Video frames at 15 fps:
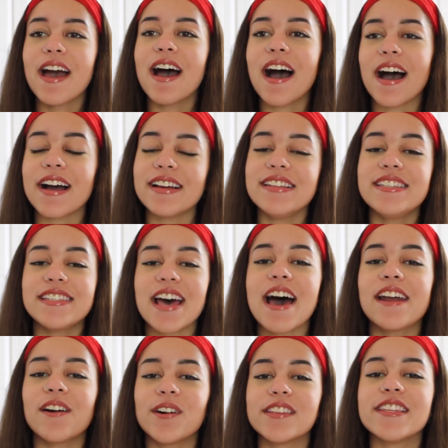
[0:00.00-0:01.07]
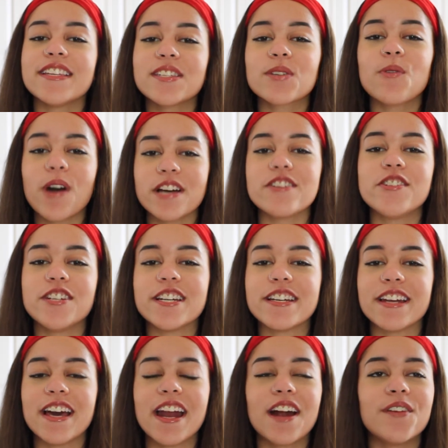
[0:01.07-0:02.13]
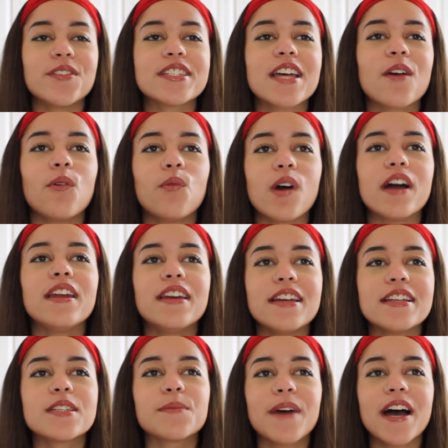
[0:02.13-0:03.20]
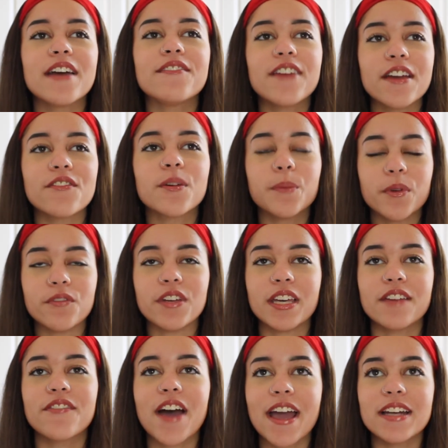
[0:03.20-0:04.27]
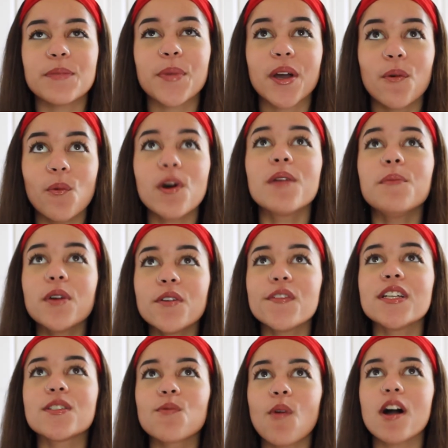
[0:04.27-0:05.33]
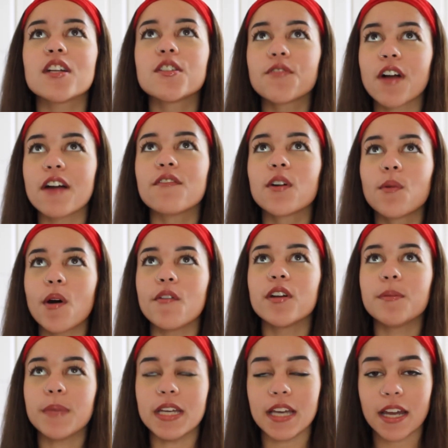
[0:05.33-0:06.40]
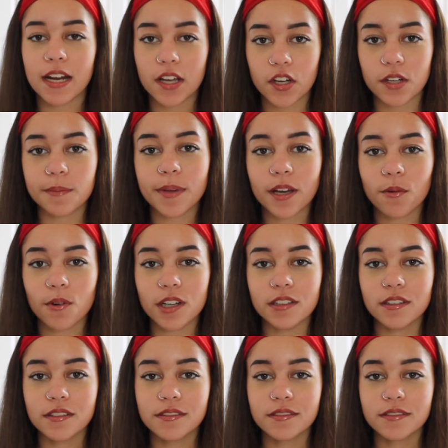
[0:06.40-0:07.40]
I sat on this question and I was like, what is my favorite movie? If I had to pick one movie to watch forever, what would it be? And I couldn't pick one.